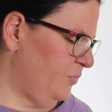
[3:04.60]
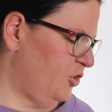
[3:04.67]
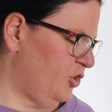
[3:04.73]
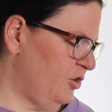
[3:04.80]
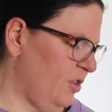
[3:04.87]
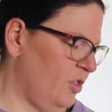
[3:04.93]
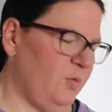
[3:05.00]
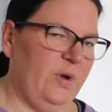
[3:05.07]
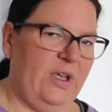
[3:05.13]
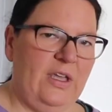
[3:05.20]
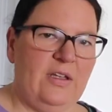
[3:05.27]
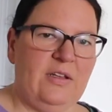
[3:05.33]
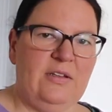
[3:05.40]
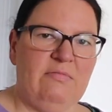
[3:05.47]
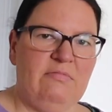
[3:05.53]
during the
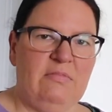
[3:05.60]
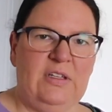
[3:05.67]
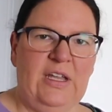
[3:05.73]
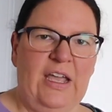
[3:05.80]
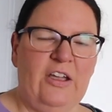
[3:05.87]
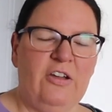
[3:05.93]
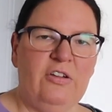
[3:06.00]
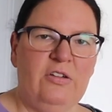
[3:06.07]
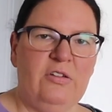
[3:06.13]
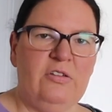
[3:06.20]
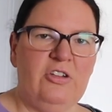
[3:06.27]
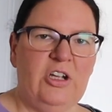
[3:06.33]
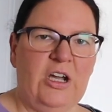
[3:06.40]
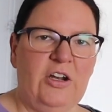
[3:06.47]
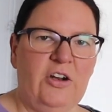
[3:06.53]
week Dan could
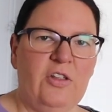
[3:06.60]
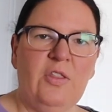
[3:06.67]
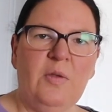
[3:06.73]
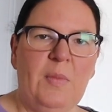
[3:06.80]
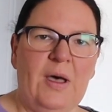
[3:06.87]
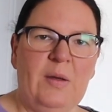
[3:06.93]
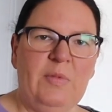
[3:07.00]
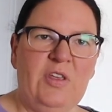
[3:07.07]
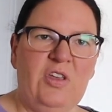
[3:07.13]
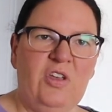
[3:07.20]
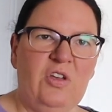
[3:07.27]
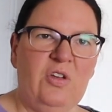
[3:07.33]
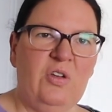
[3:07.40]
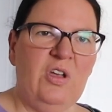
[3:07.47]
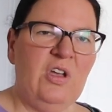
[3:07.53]
chuck it on the
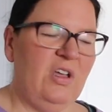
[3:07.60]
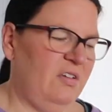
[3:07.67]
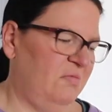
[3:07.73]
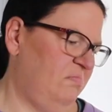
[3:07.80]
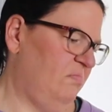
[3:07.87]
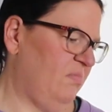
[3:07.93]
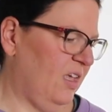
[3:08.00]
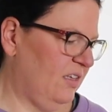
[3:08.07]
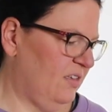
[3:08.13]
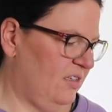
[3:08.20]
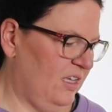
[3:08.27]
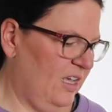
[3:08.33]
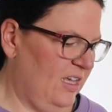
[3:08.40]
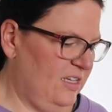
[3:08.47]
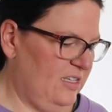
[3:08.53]
barbecue. That's
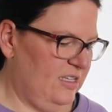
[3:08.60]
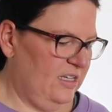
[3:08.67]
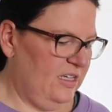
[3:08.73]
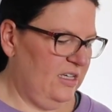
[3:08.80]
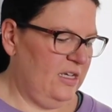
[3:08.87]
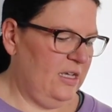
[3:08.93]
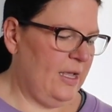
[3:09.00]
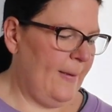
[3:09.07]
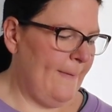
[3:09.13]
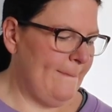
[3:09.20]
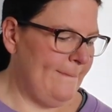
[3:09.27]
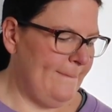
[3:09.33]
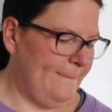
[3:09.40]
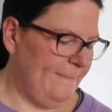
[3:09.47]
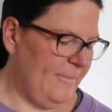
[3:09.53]
easy
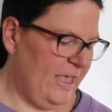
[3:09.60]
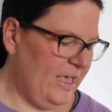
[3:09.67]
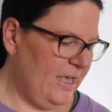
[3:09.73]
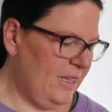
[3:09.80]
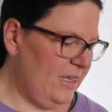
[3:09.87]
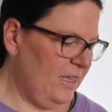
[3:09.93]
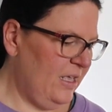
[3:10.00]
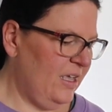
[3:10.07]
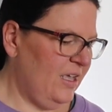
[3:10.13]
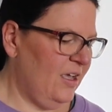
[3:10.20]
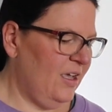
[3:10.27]
meal.